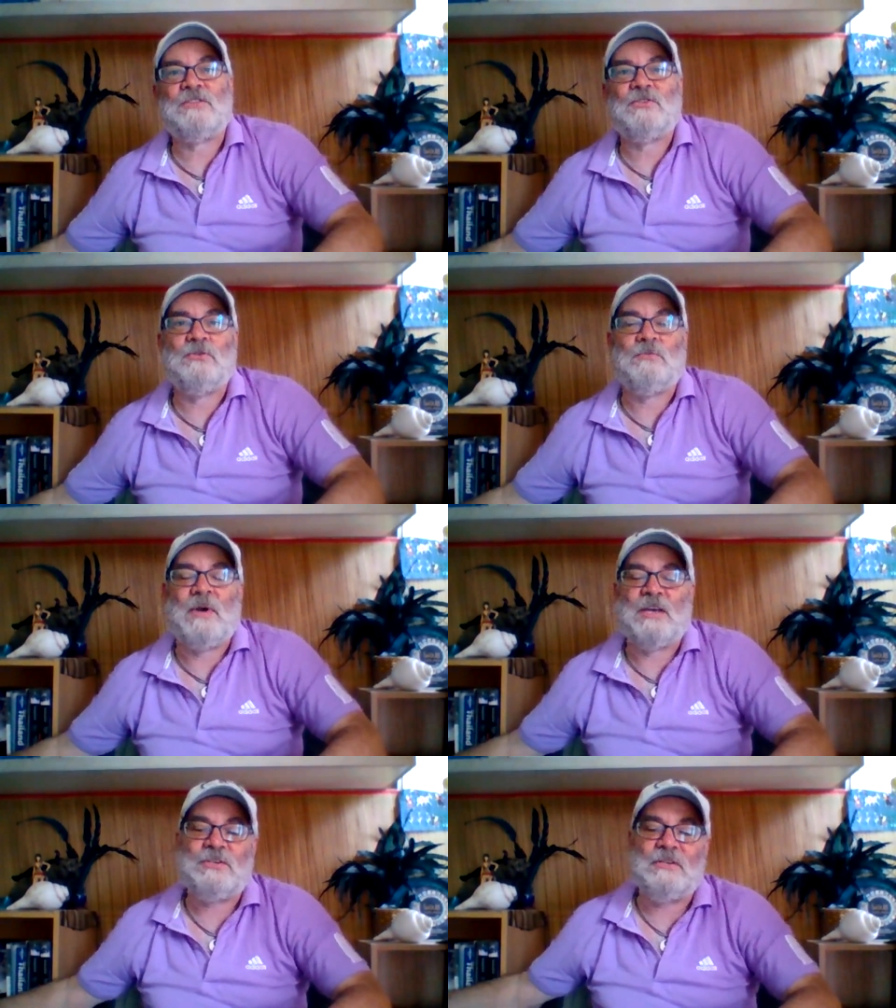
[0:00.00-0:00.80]
like to
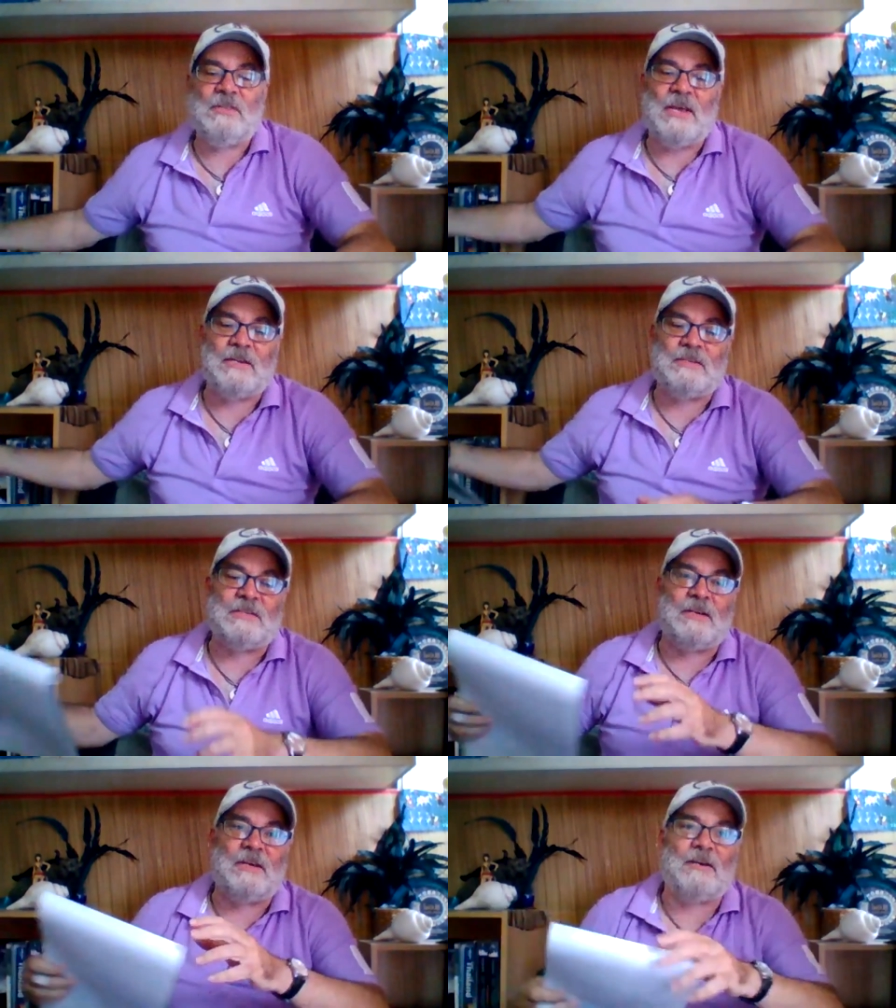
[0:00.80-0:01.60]
mention that
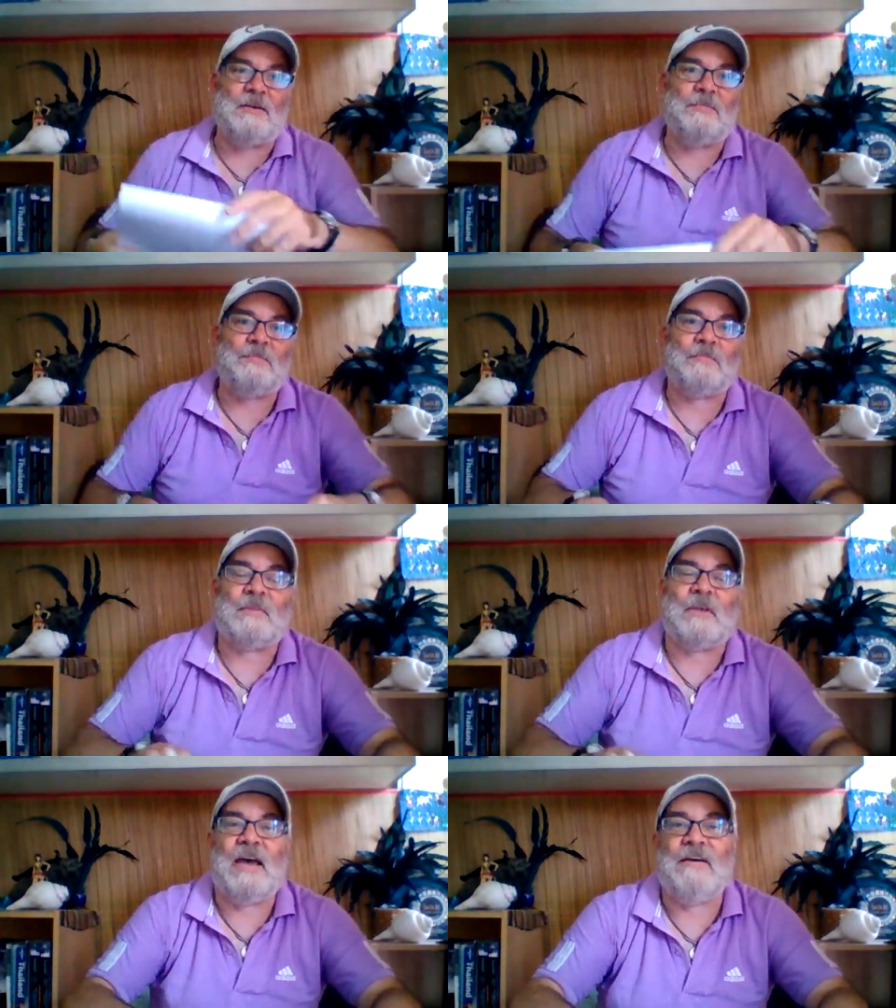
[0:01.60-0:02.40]
uh,
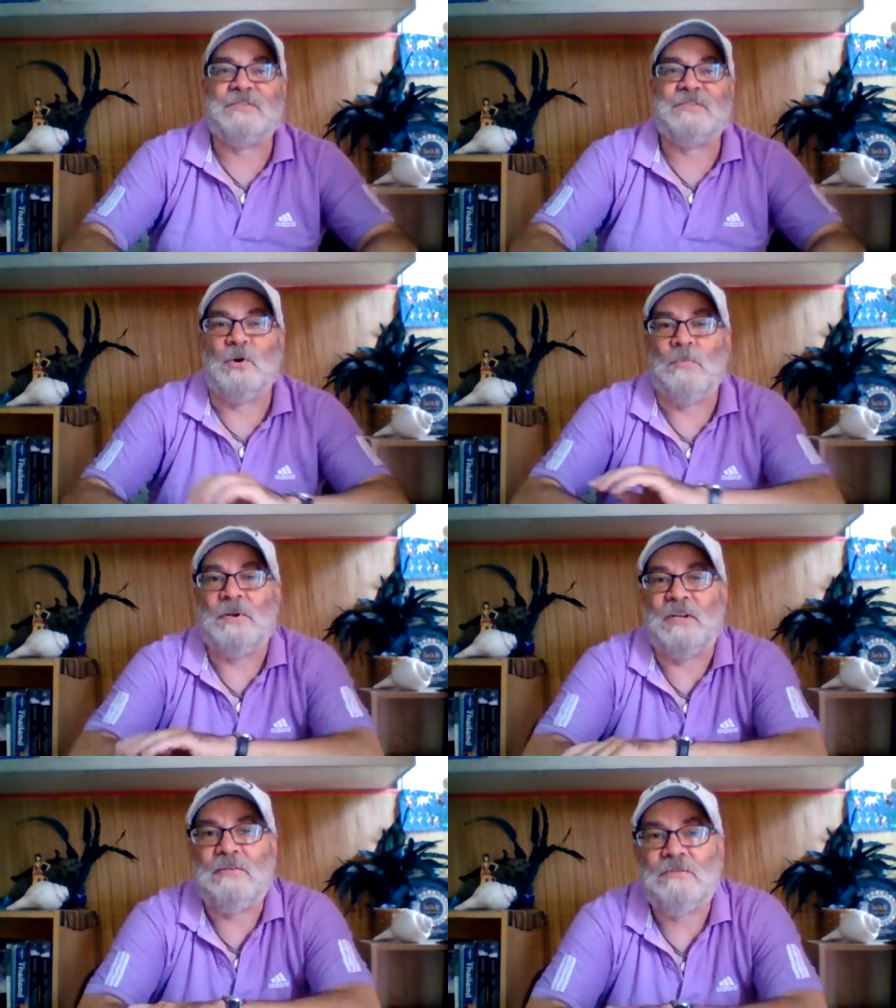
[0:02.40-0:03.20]
I have some
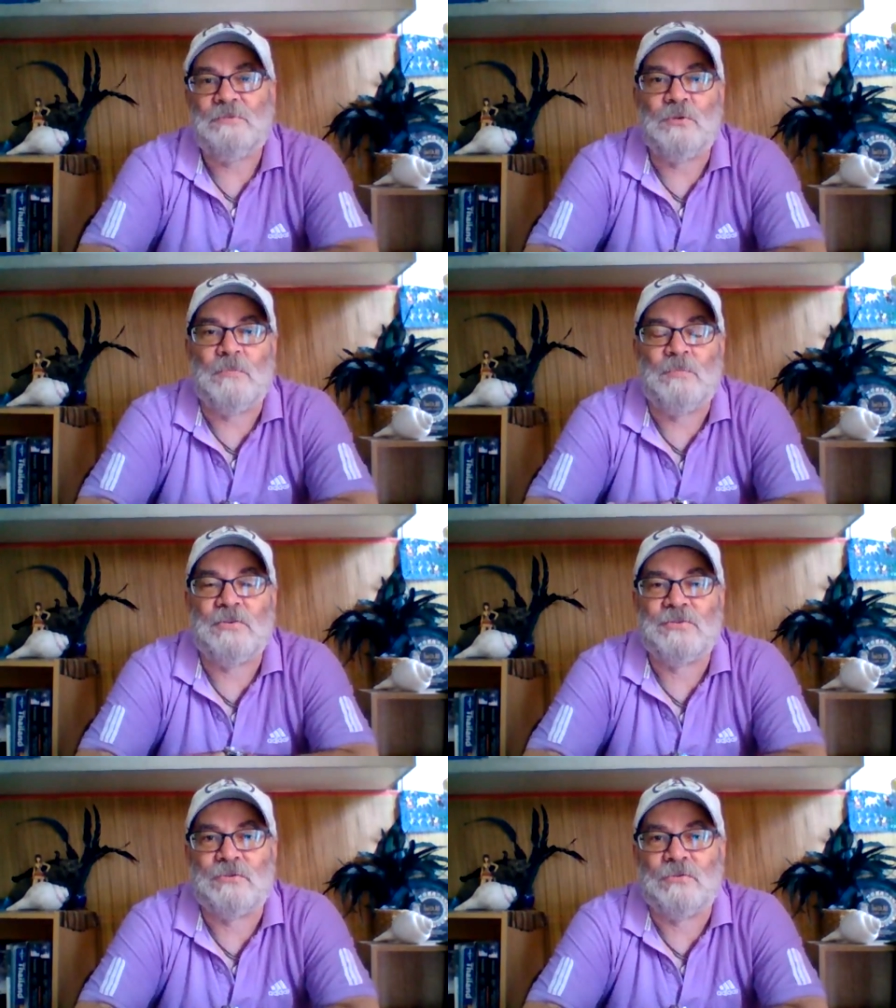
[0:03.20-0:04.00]
openings for
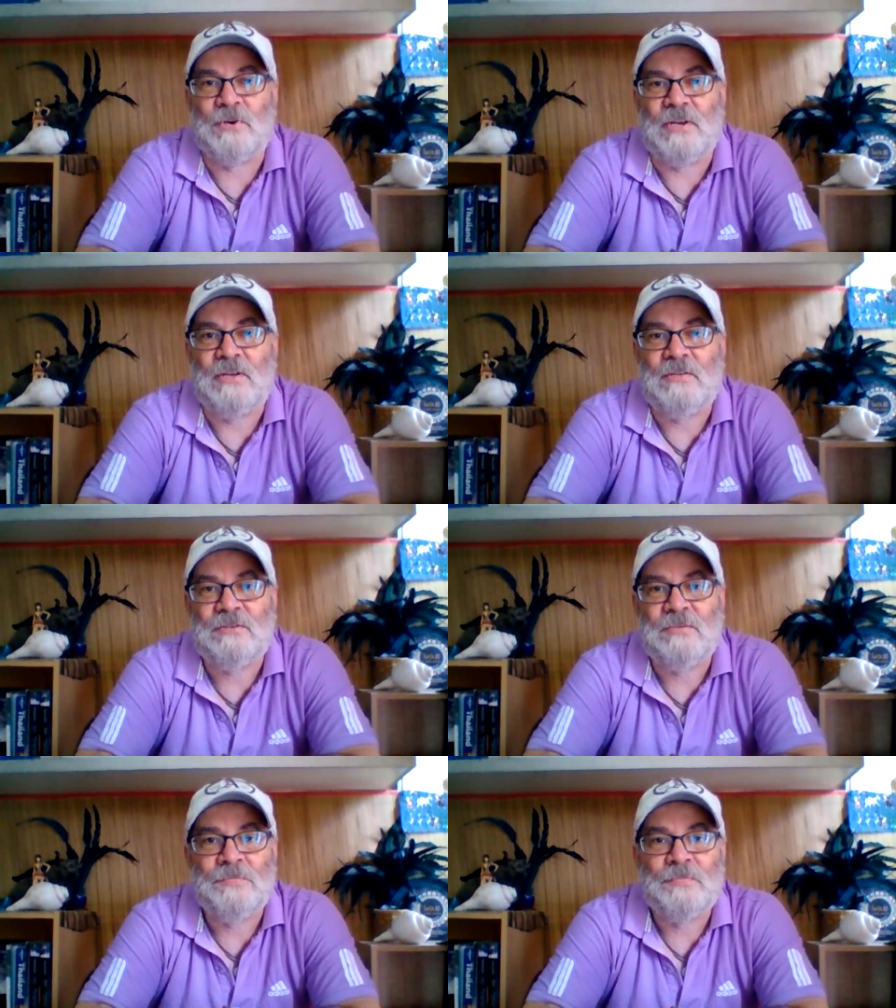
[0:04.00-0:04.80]
personal
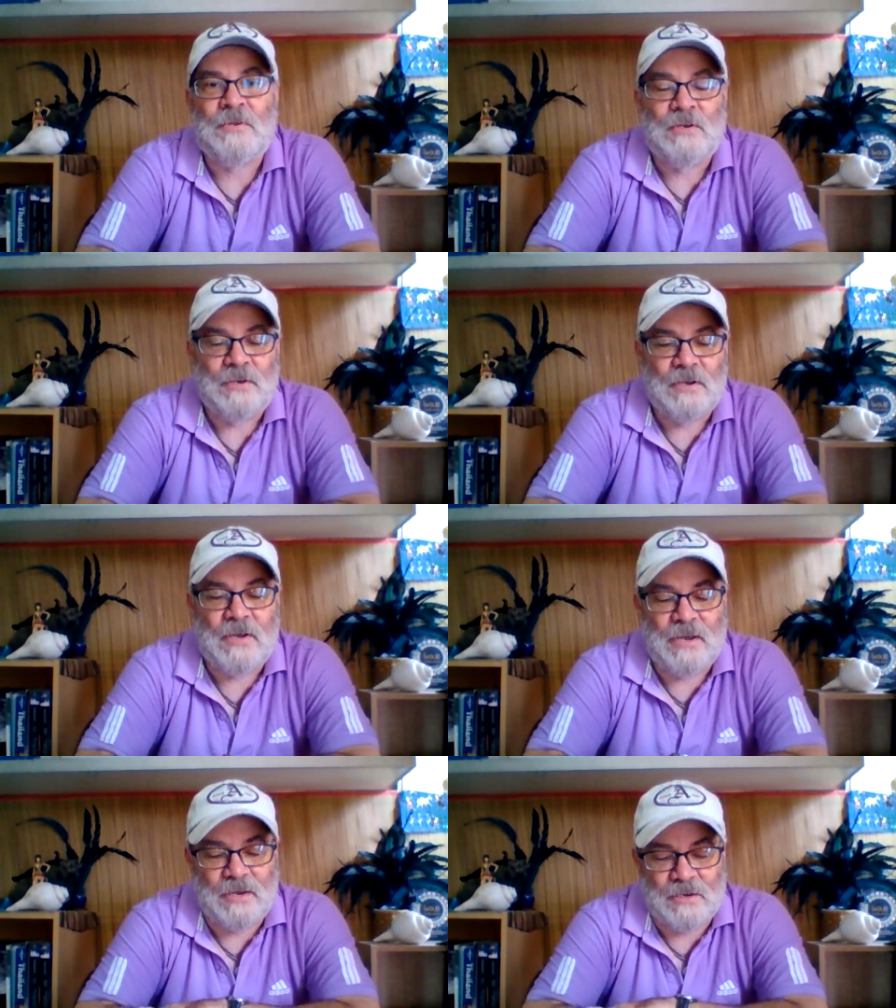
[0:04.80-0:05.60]
readings
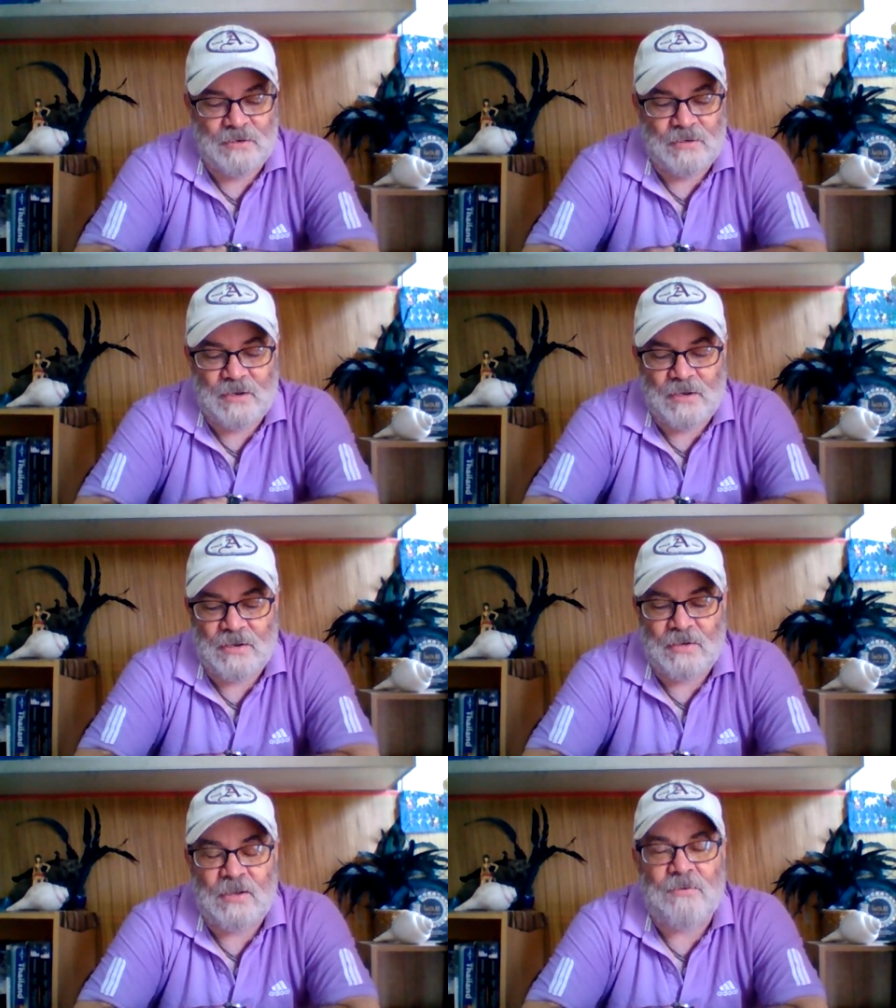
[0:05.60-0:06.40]
and
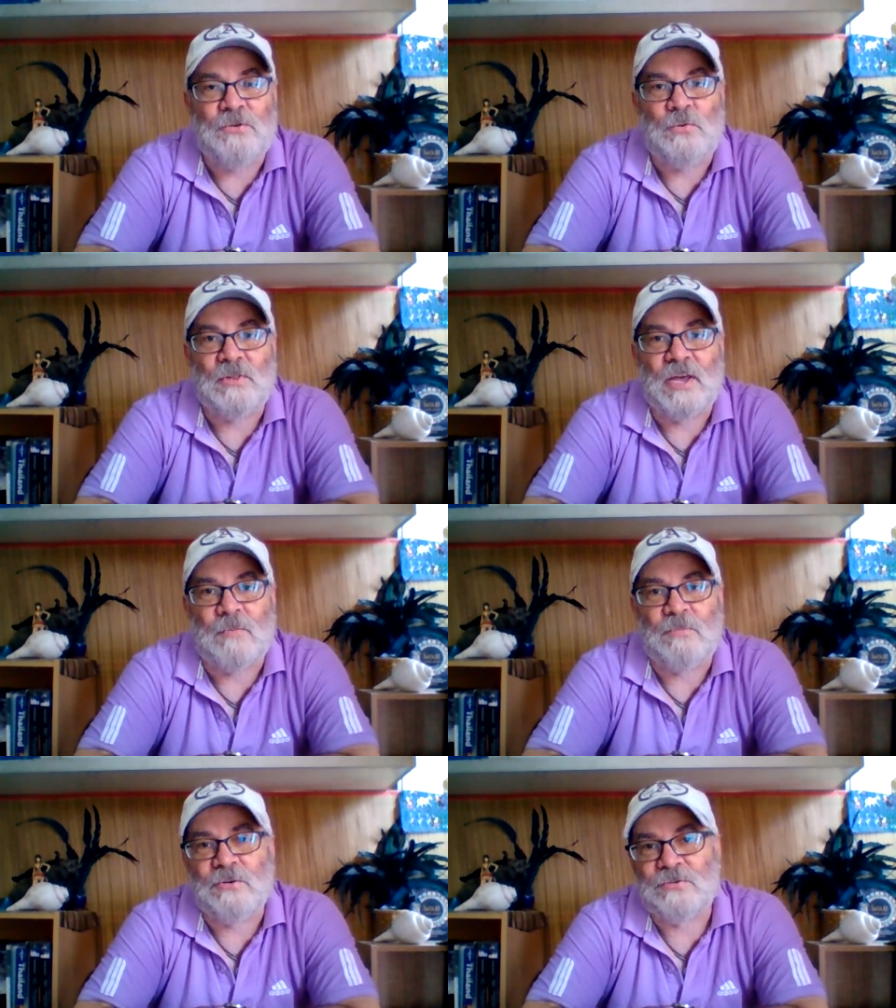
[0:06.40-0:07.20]
uh, if you would
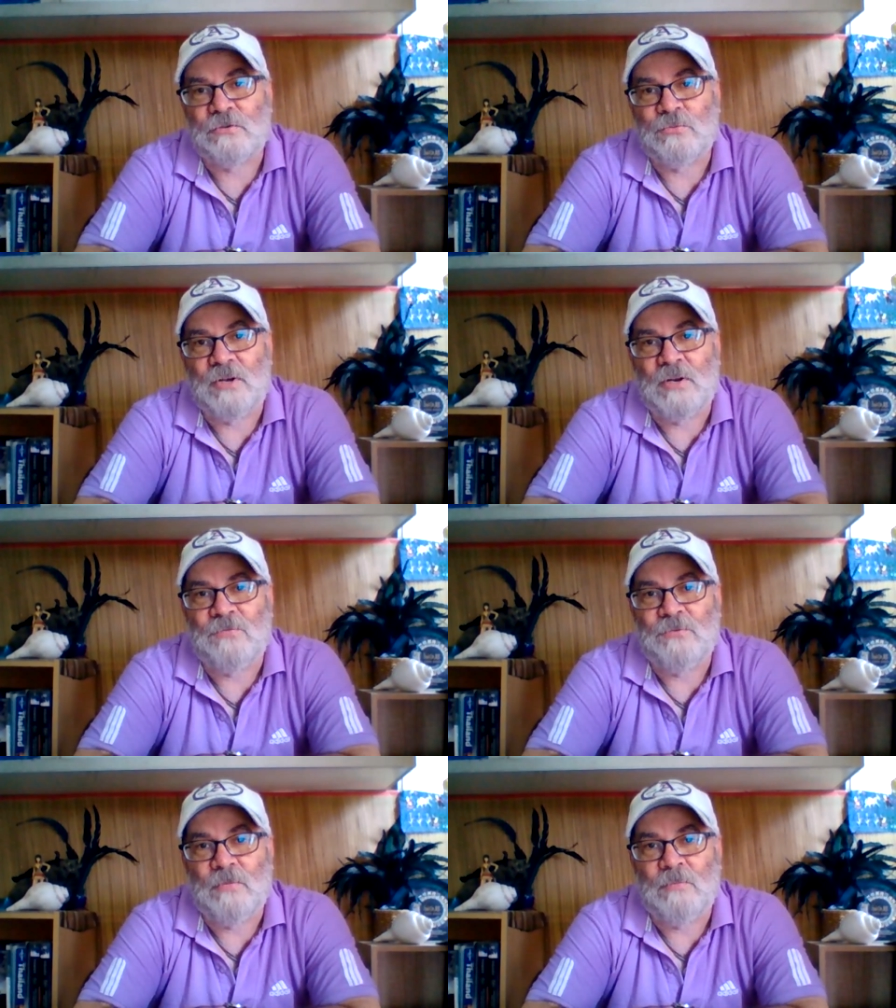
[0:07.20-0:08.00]
like a personal
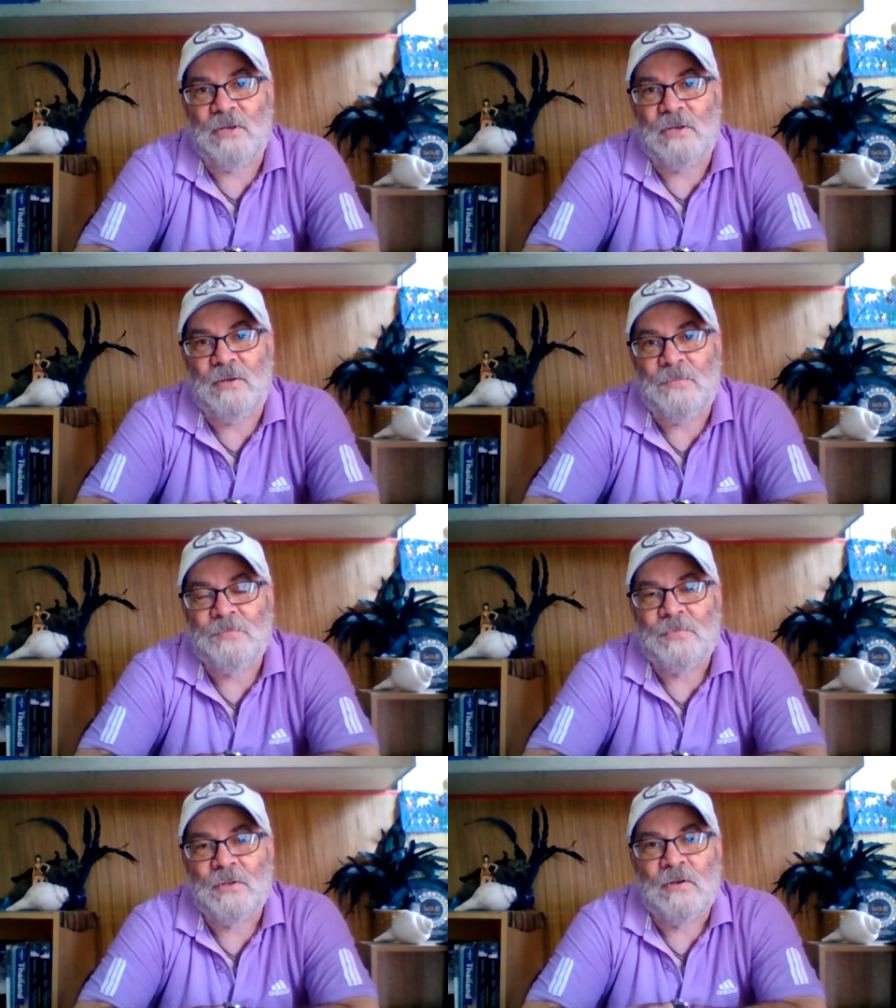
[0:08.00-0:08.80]
reading from me,
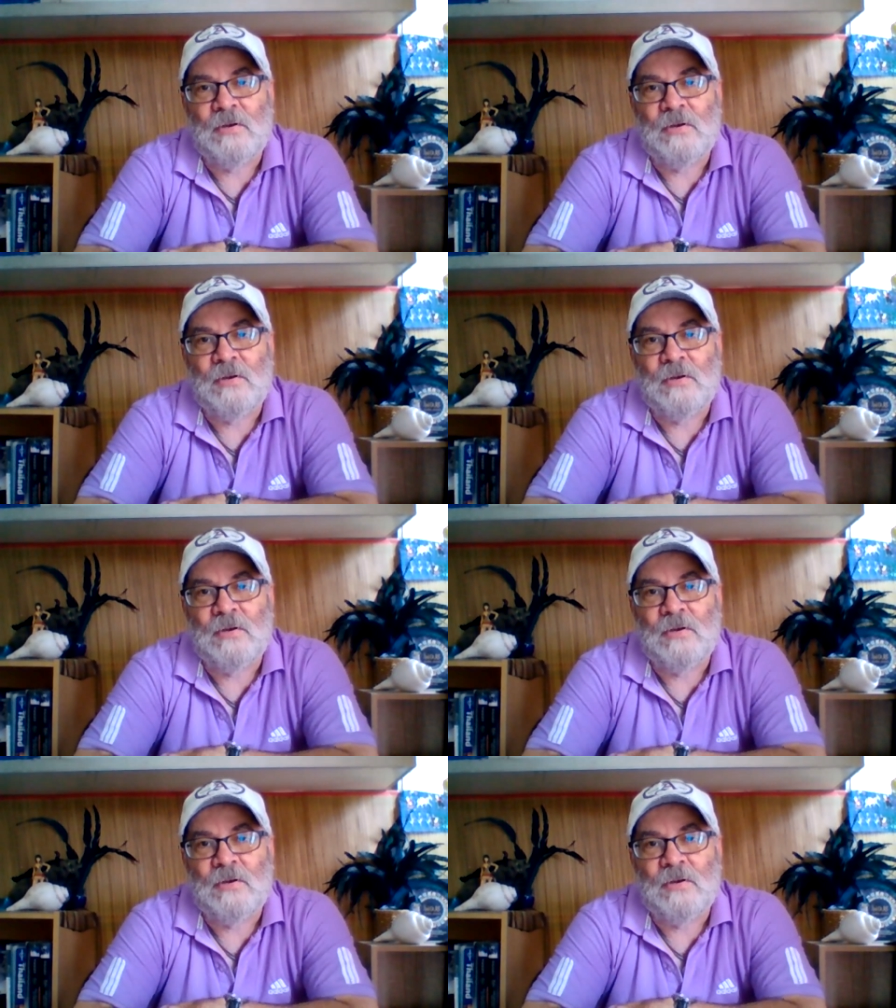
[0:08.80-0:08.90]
